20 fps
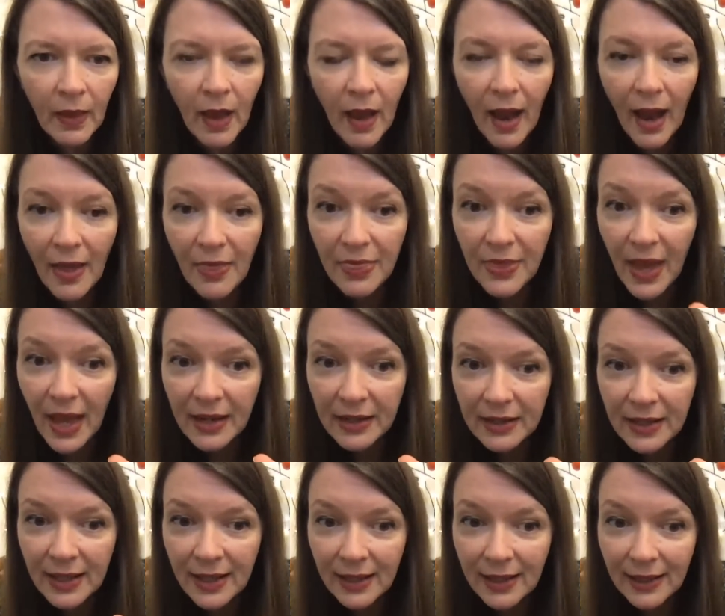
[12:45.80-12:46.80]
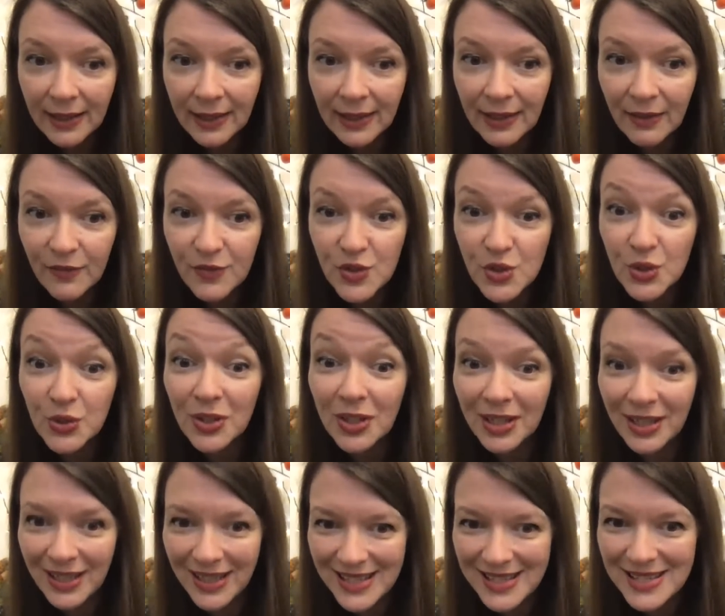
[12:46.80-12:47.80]
and then it gives you the
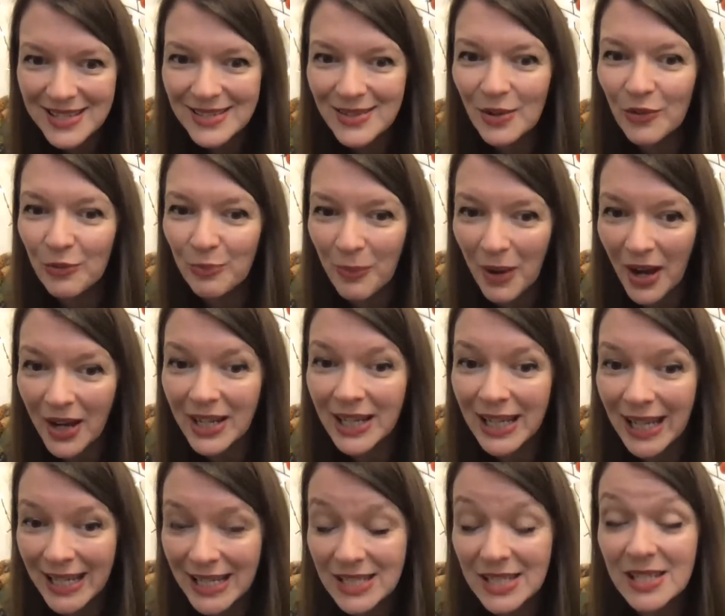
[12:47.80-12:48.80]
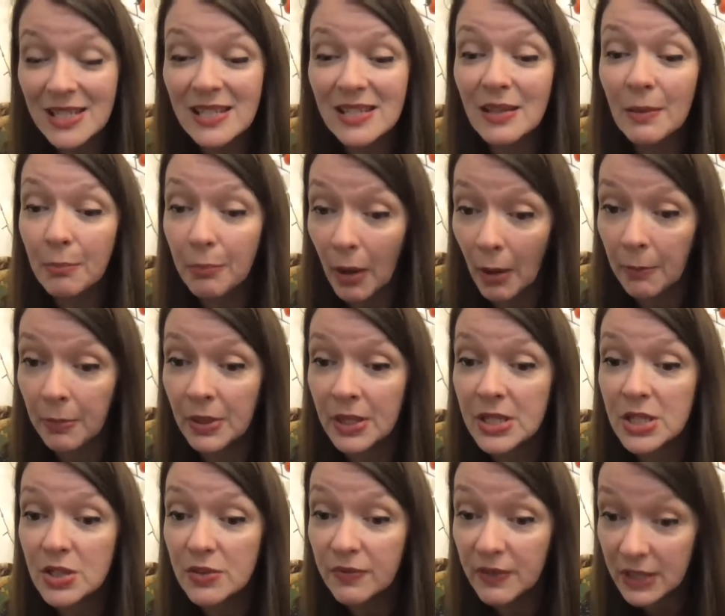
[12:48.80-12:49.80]
list of my latest
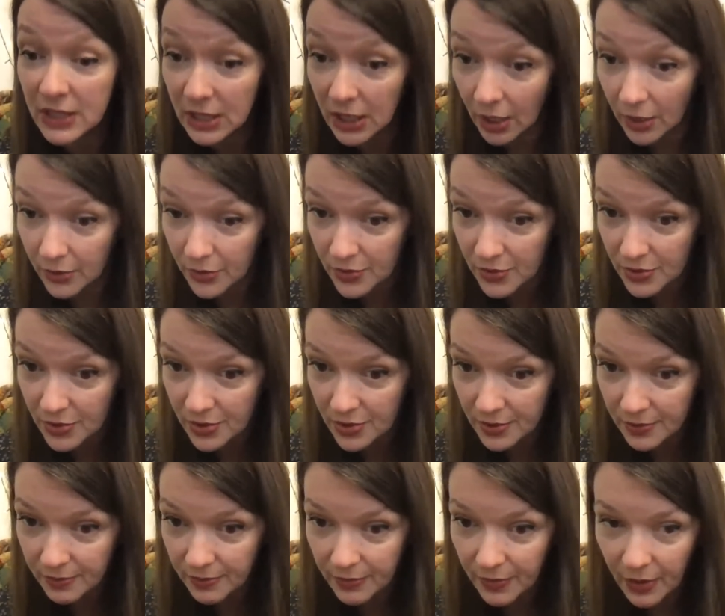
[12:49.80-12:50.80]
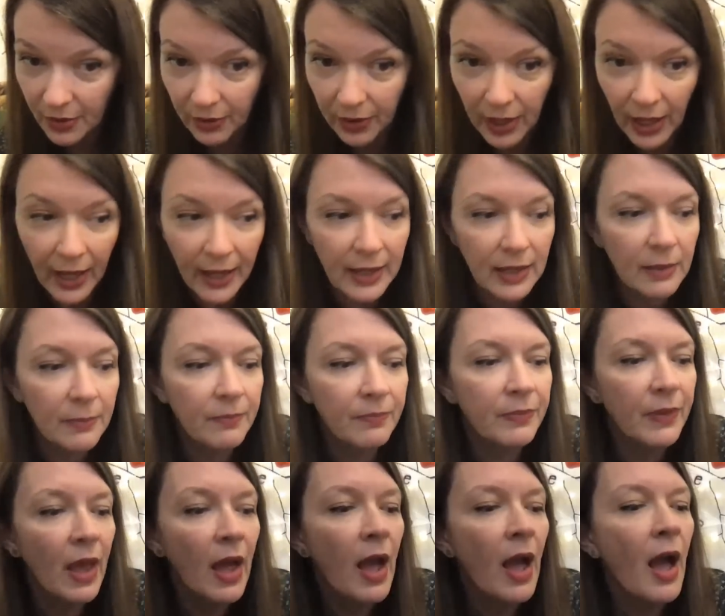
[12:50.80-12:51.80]
published videos. Okay.
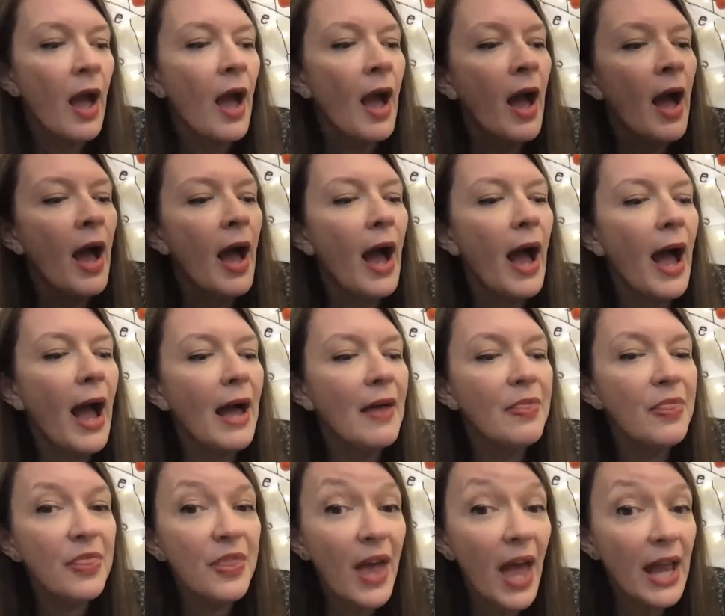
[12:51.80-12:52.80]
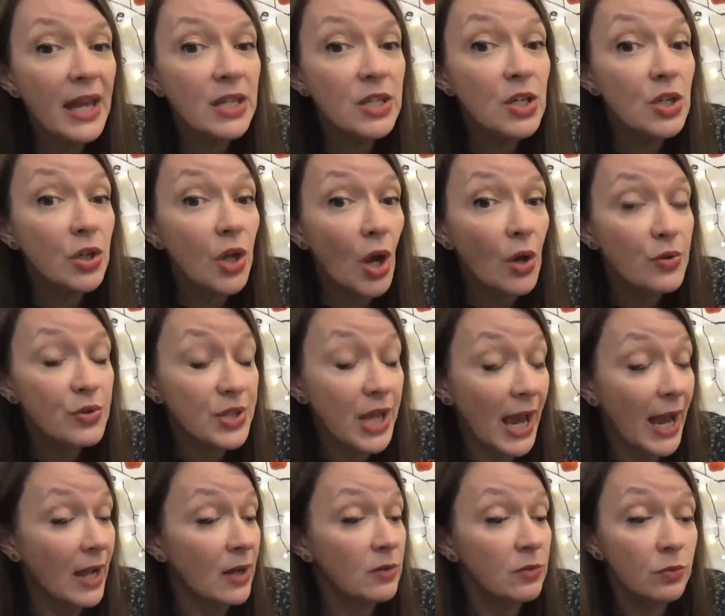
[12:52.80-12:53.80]
And then you go
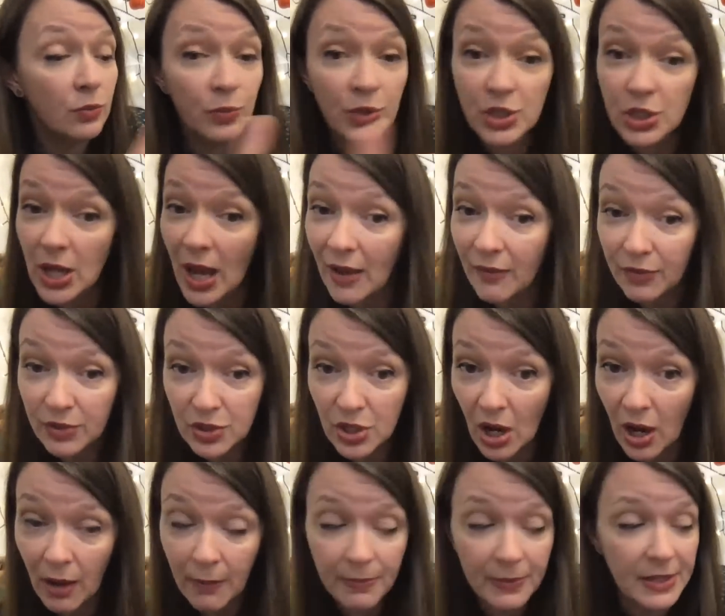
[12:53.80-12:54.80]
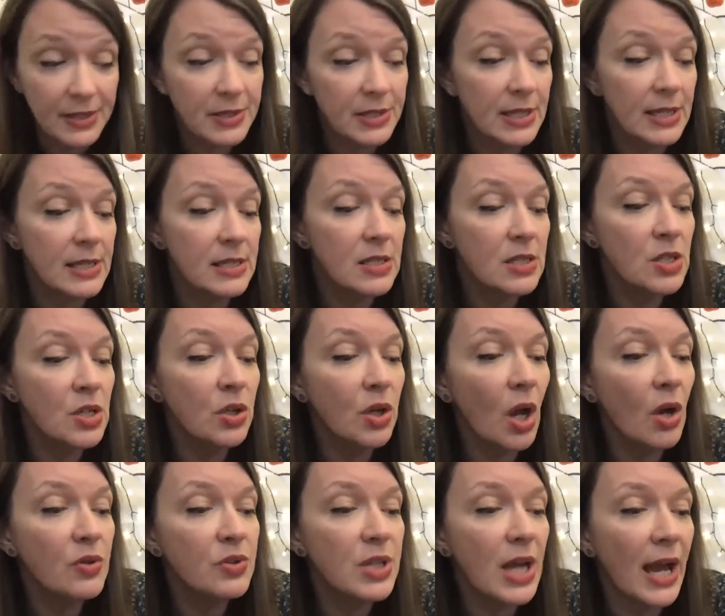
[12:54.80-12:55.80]
down, whichever time this is, you
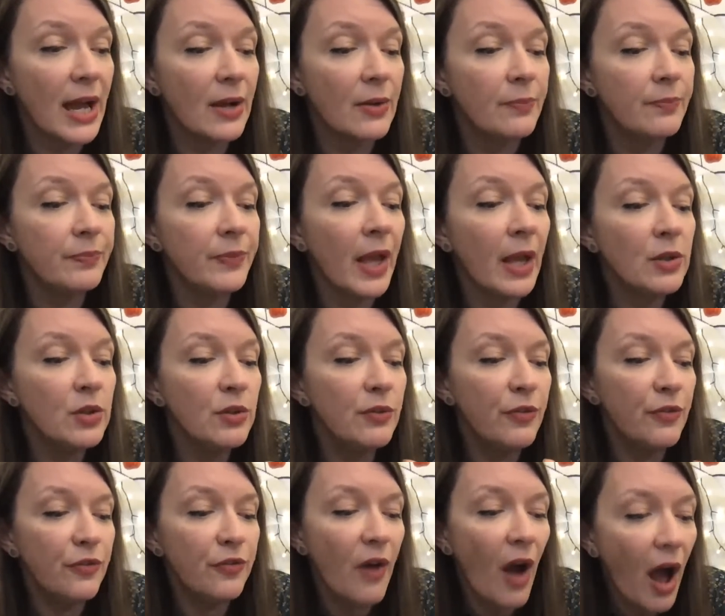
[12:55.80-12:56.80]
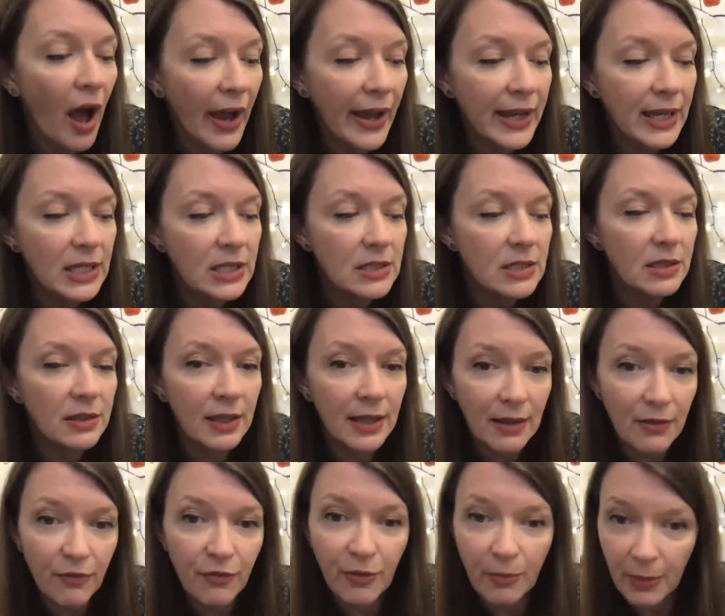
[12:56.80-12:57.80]
go down and you find the
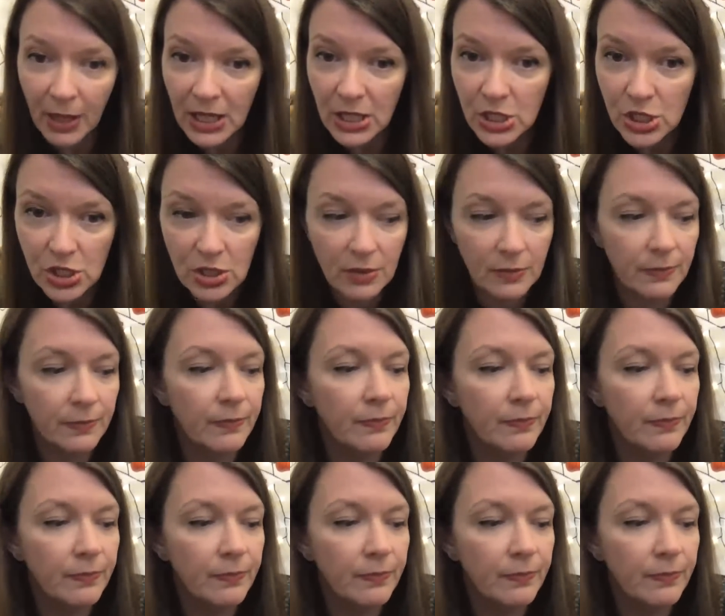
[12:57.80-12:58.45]
information.